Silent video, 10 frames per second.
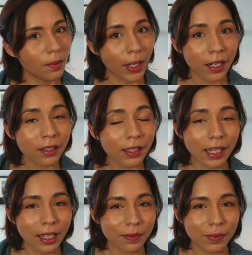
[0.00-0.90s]
Apparently,
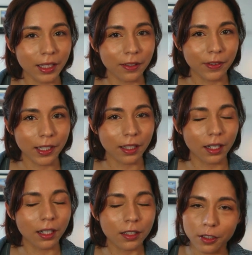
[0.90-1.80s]
I've been living
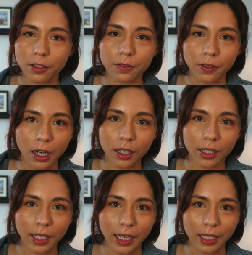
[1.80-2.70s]
under a
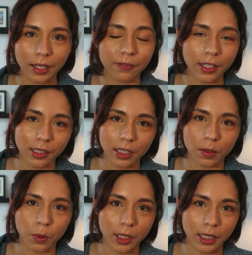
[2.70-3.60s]
rock and I'm very
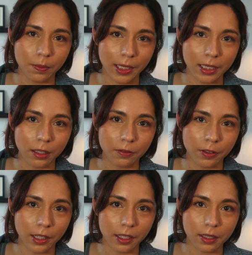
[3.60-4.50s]
disappointed in myself
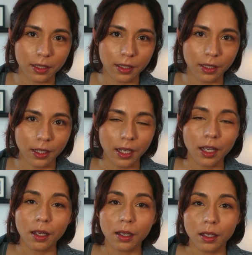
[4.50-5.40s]
for this.
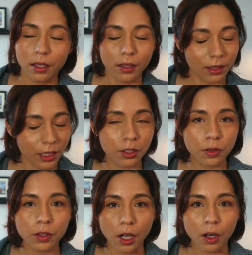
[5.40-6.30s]
Did
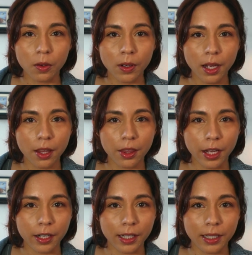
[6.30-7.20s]
you know
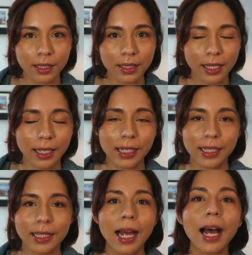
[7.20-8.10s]
there is an
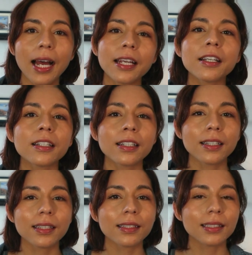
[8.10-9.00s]
entire
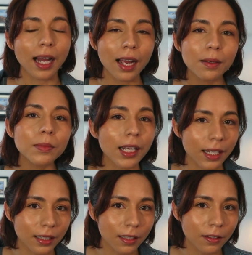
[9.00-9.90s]

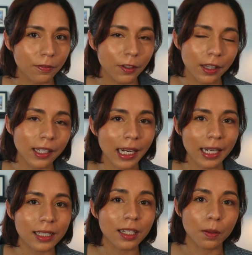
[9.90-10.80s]
timeline for the
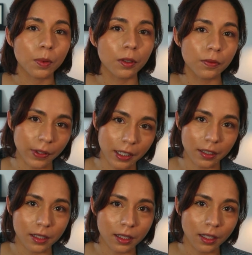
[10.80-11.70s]
next couple of
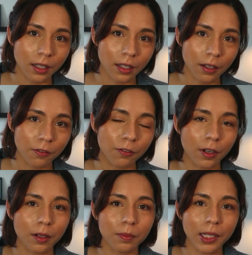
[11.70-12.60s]
years
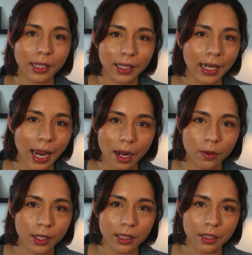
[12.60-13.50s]
from
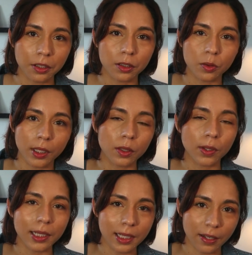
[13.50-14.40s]
now until
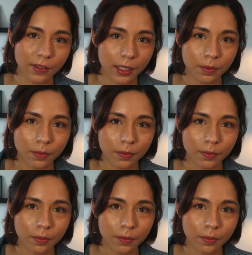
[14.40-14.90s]
2027